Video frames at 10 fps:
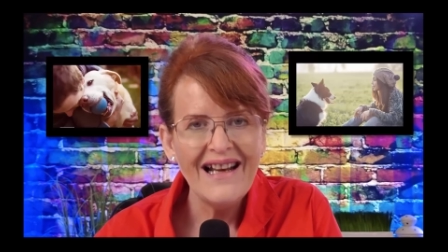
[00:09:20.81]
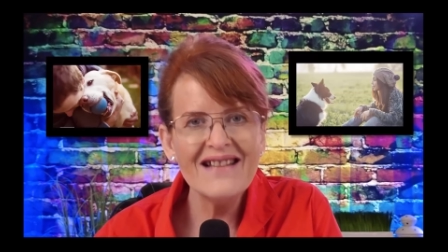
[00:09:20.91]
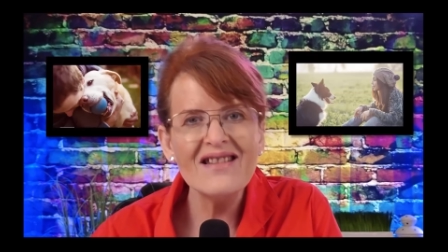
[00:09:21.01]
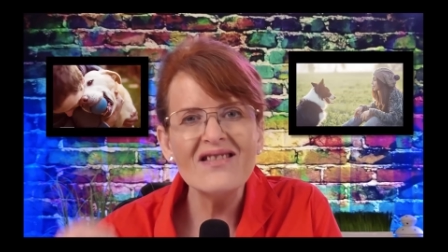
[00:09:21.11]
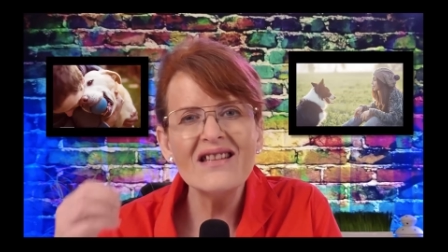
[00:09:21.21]

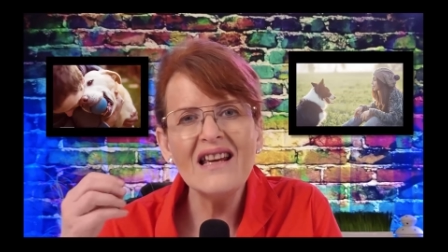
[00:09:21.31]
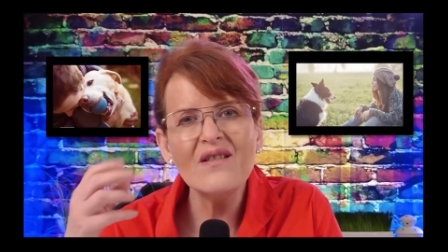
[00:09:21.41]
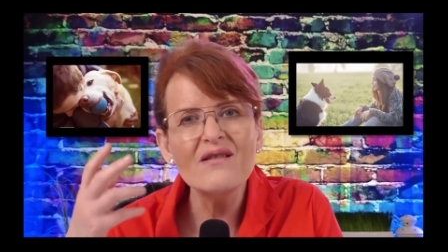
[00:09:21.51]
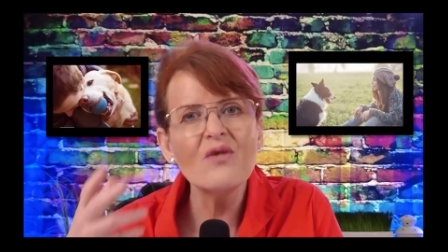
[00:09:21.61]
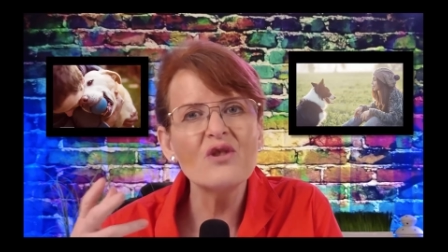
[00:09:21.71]
It's a state
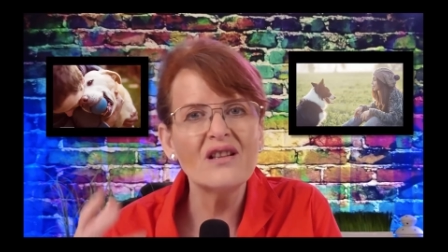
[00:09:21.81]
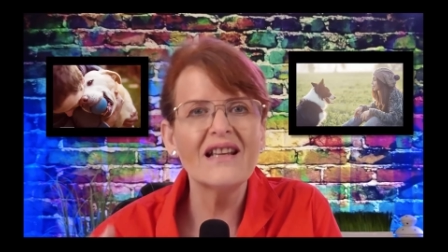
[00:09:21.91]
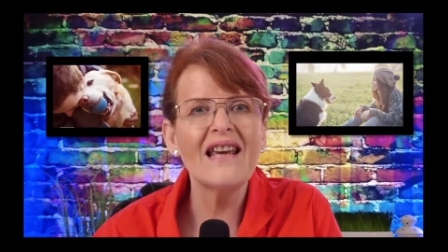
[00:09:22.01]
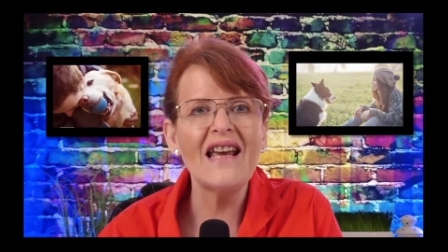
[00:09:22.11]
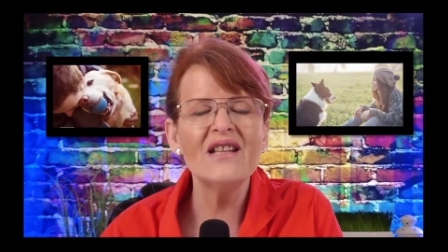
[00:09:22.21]
of social
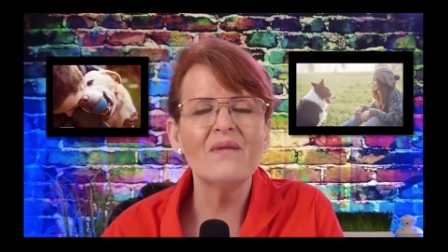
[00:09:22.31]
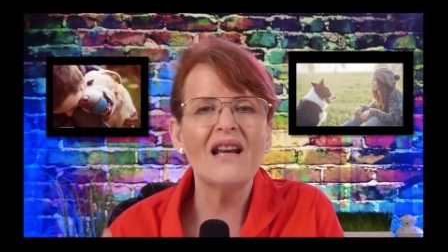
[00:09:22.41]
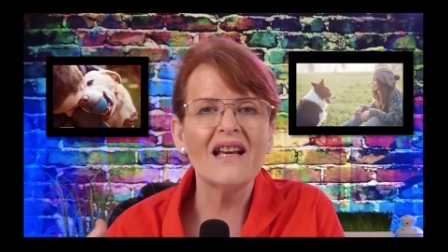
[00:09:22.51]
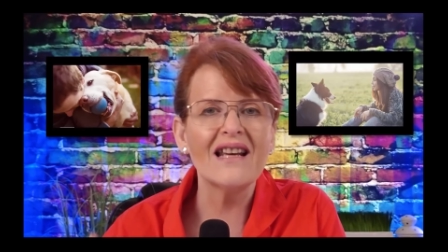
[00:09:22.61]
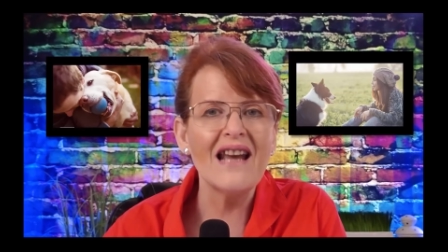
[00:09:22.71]

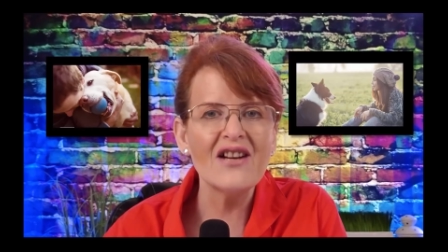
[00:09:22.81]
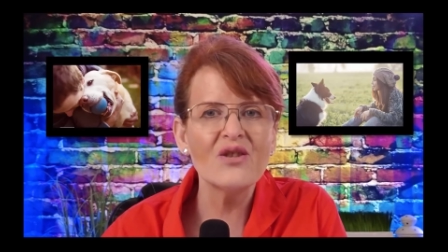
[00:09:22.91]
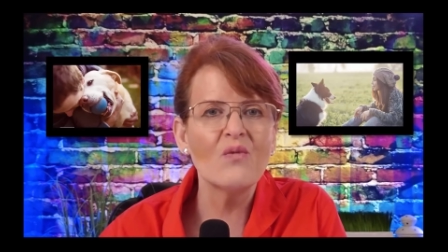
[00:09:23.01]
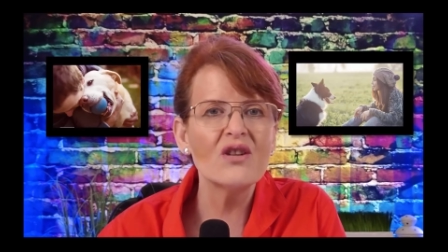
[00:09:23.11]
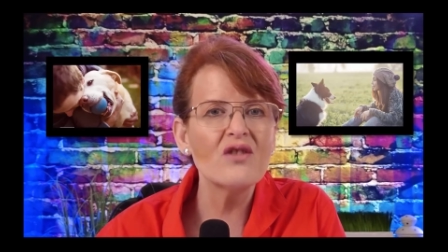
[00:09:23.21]
engagement and
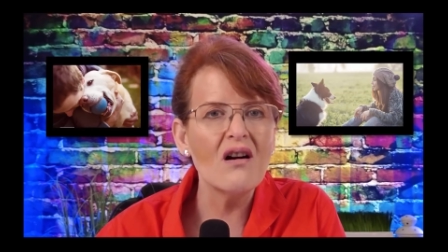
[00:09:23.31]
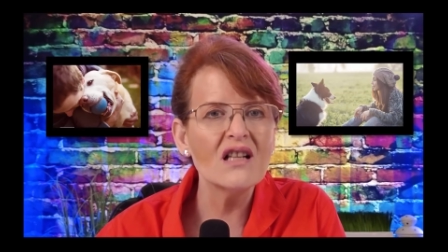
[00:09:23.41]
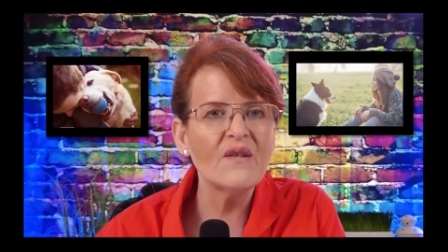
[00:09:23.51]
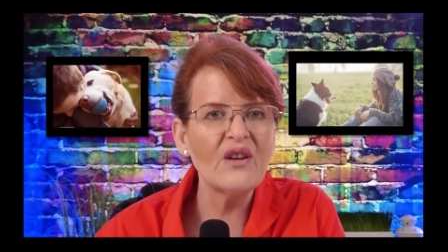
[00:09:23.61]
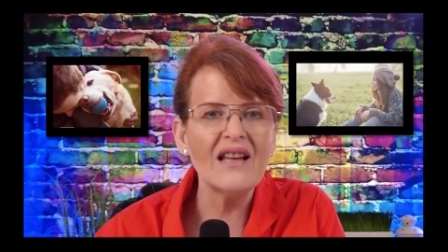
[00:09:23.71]
connection where
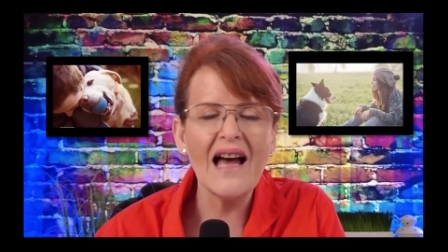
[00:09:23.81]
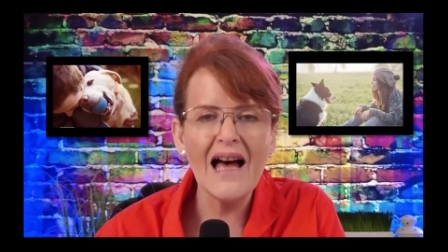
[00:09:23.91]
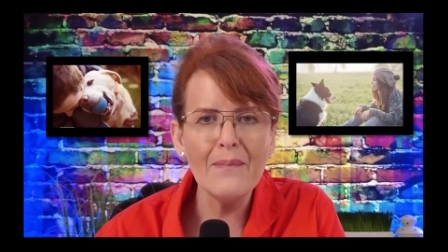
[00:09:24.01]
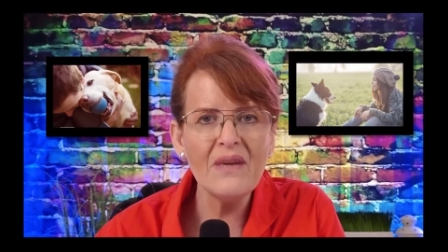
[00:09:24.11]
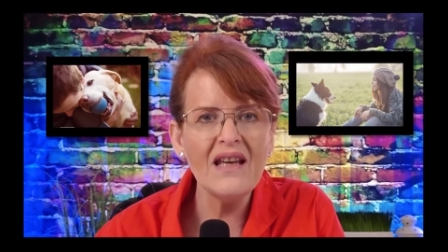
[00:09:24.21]
dogs feel
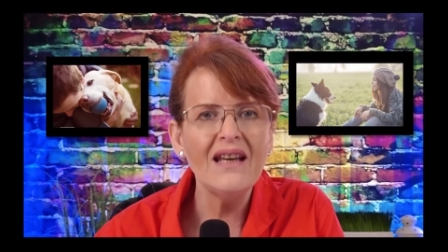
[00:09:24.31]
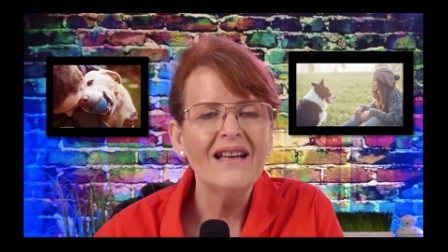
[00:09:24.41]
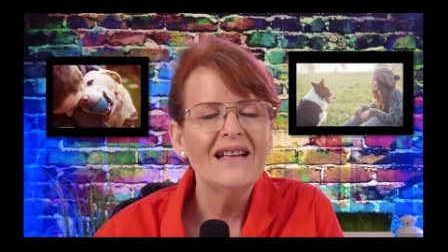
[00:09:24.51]
happy,